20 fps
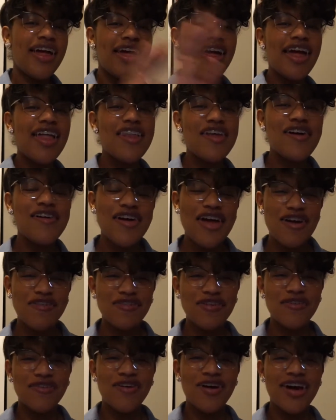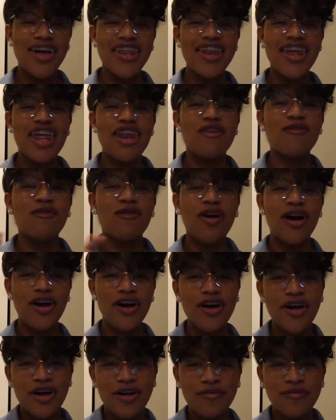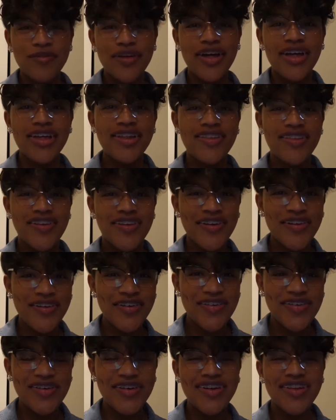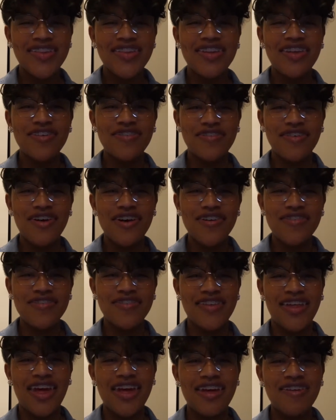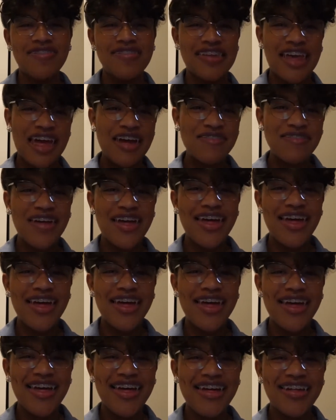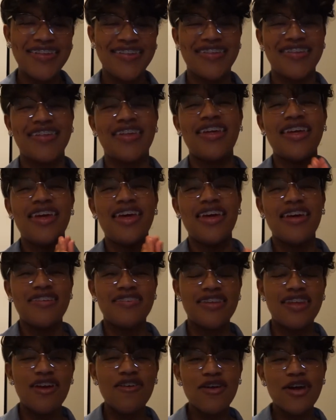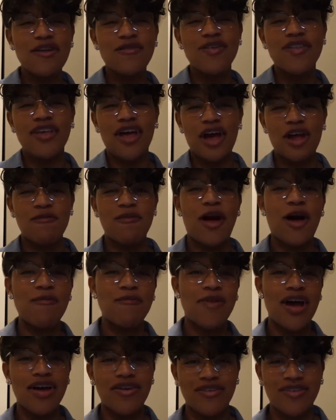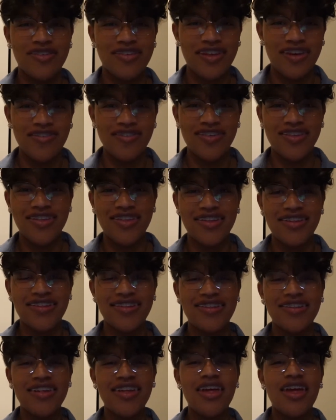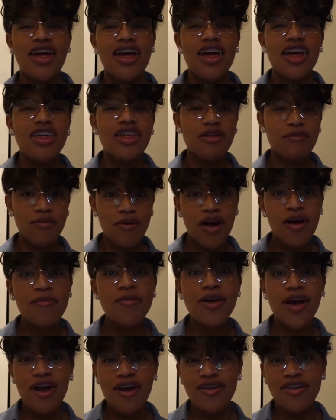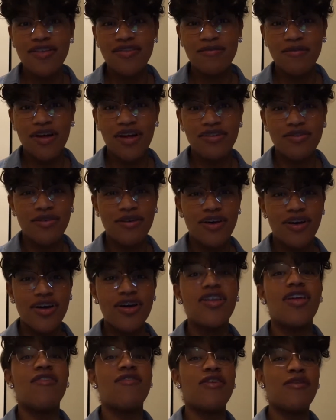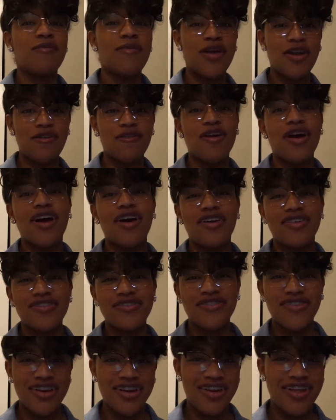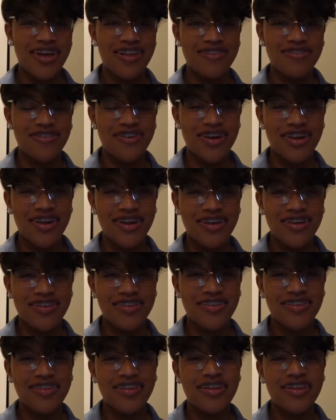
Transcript: Hello everyone, and welcome to the 4th day of TECHmas. Today we're going to be talking about microservices. You probably heard this buzzword if you've been around for the last 4 years.